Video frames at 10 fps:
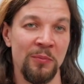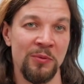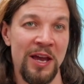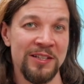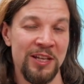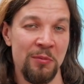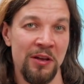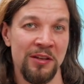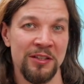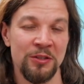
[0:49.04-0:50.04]
Gas
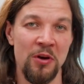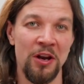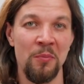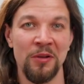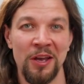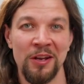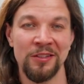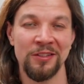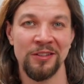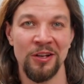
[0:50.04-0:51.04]
limit is quite a complicated
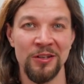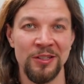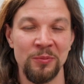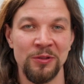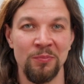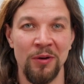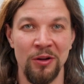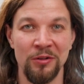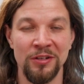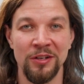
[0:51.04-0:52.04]
concept, but
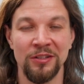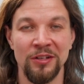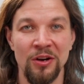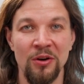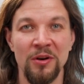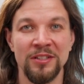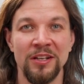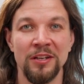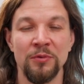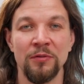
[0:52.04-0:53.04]
all you need to know is that
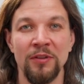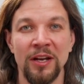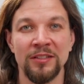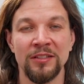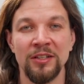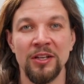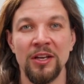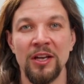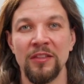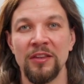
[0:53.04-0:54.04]
it reflects
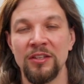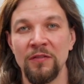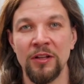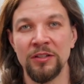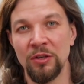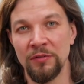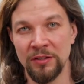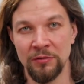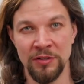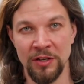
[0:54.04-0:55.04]
the difficulty of this
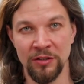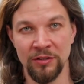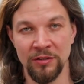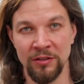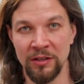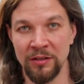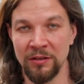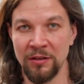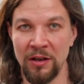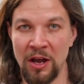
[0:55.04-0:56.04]
transaction and
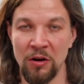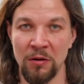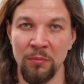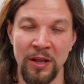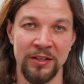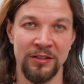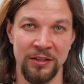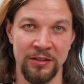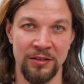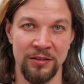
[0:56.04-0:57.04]
how complex it
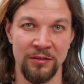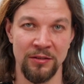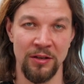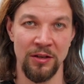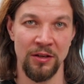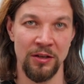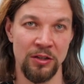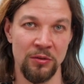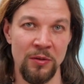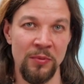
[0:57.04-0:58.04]
is.
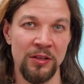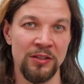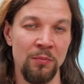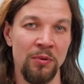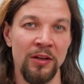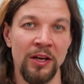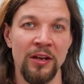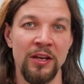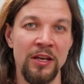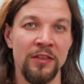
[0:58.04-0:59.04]
So something simple like
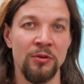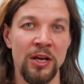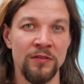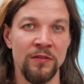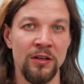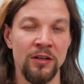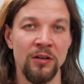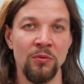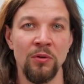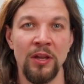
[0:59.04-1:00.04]
an ETH transfer
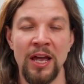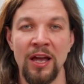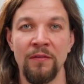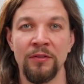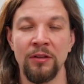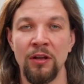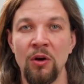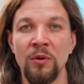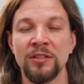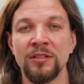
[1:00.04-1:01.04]
will have the
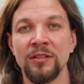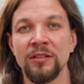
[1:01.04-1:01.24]
lowest